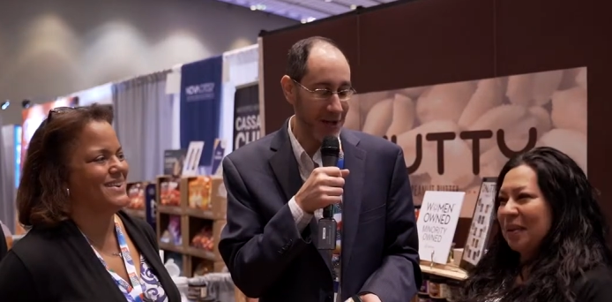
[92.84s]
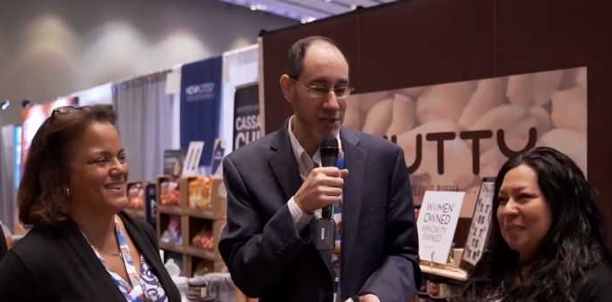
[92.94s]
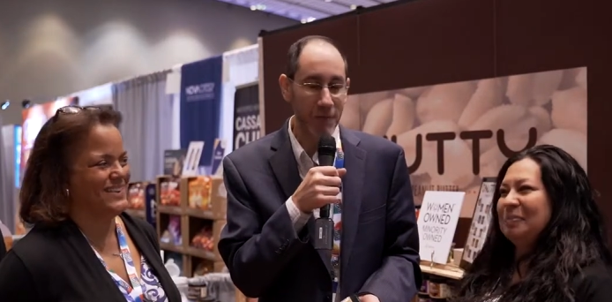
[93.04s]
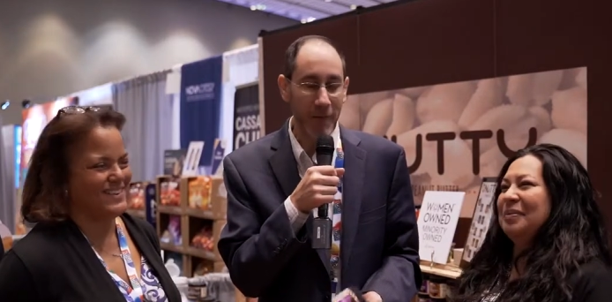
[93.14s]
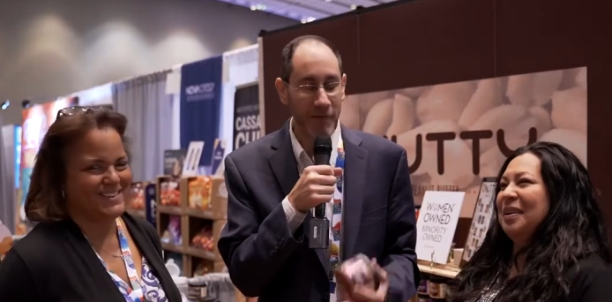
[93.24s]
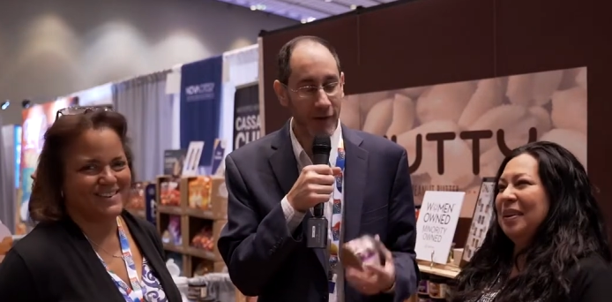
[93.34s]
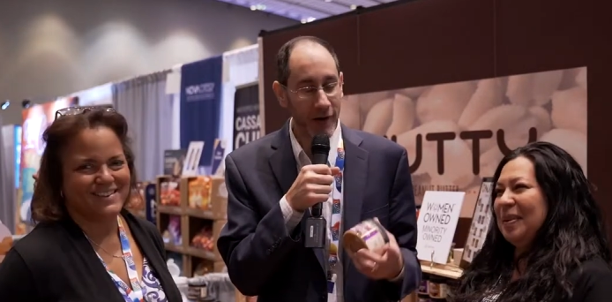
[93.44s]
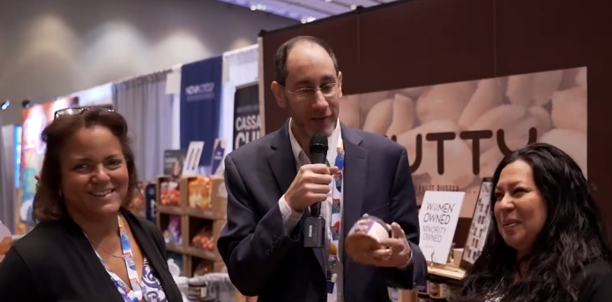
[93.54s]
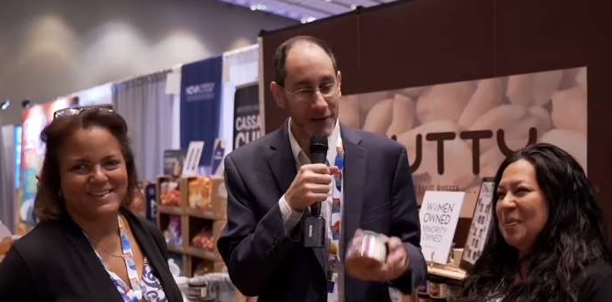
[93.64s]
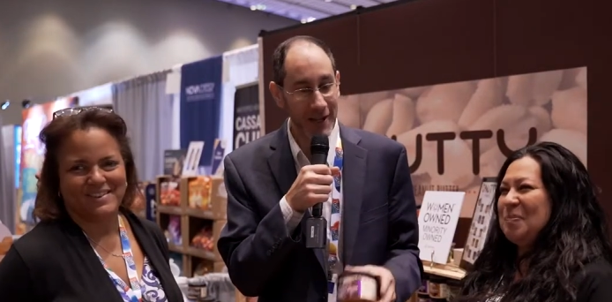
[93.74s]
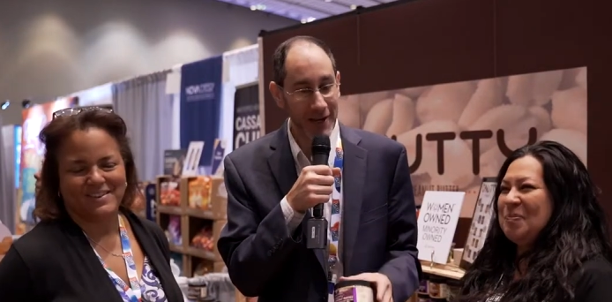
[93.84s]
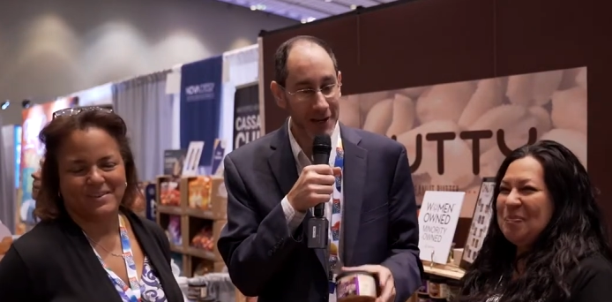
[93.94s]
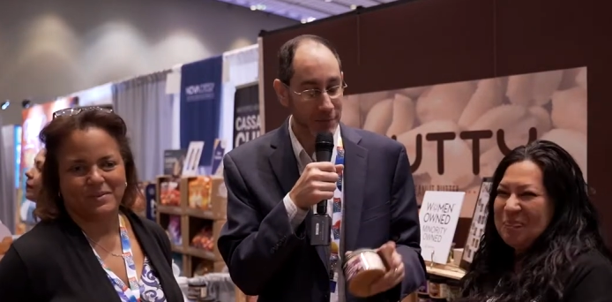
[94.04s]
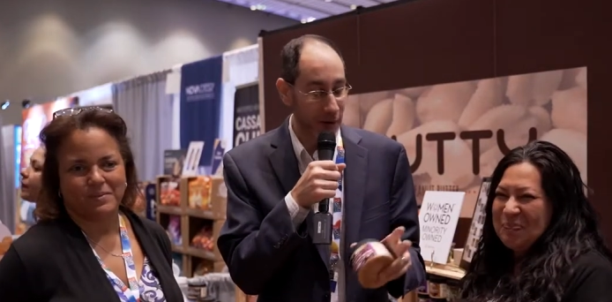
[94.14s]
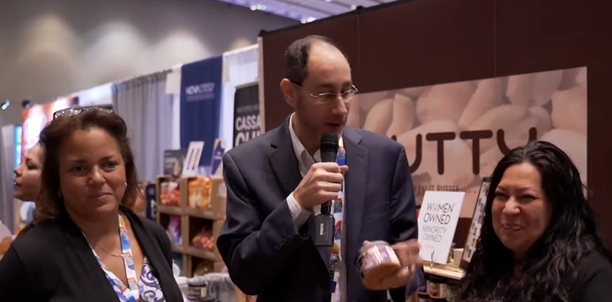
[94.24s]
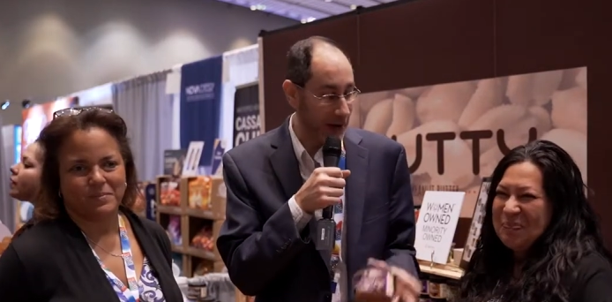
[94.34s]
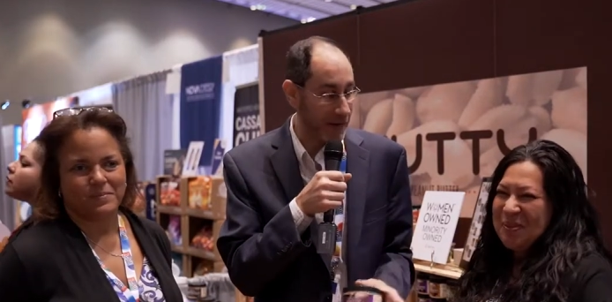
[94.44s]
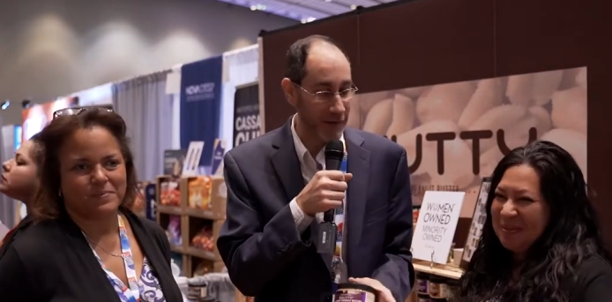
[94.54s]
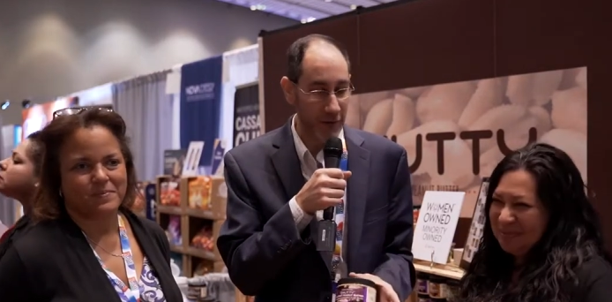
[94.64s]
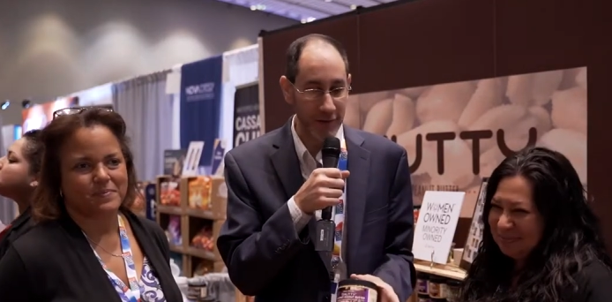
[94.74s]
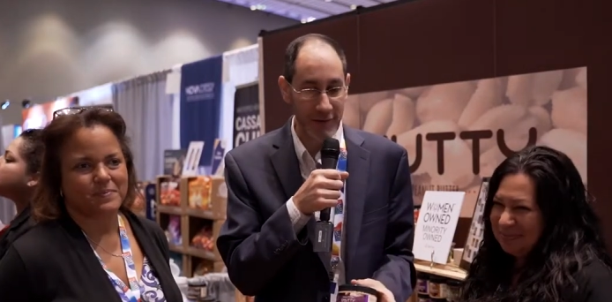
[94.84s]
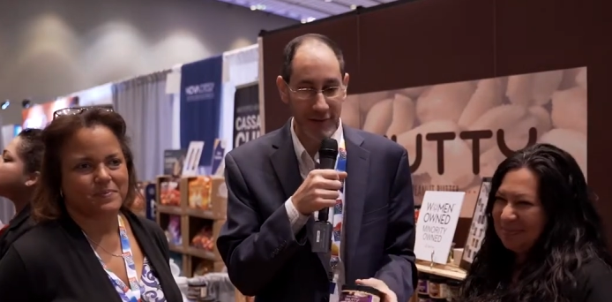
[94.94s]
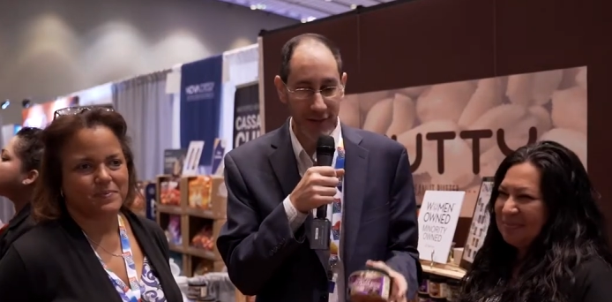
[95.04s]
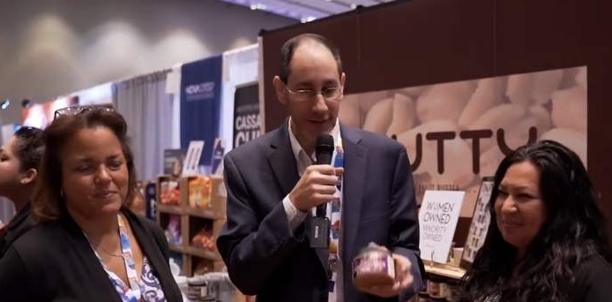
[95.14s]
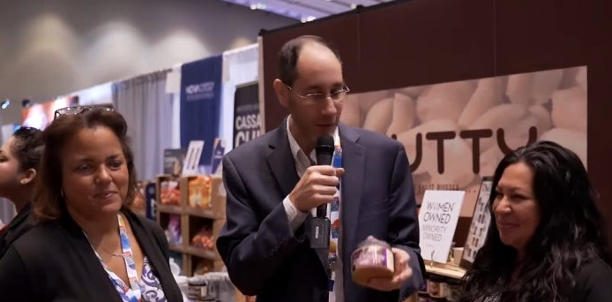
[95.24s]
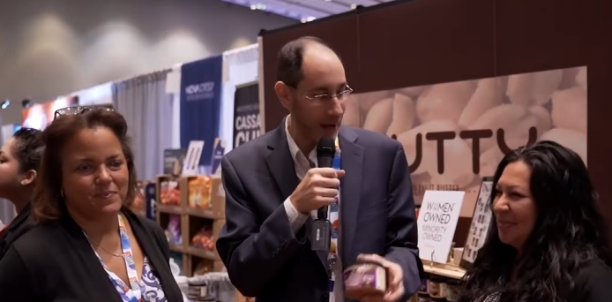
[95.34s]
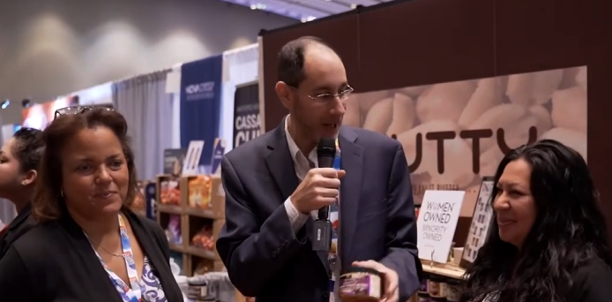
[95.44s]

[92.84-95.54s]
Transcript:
Speaker 1: did you, first, how do you prepare for Q V C, and then what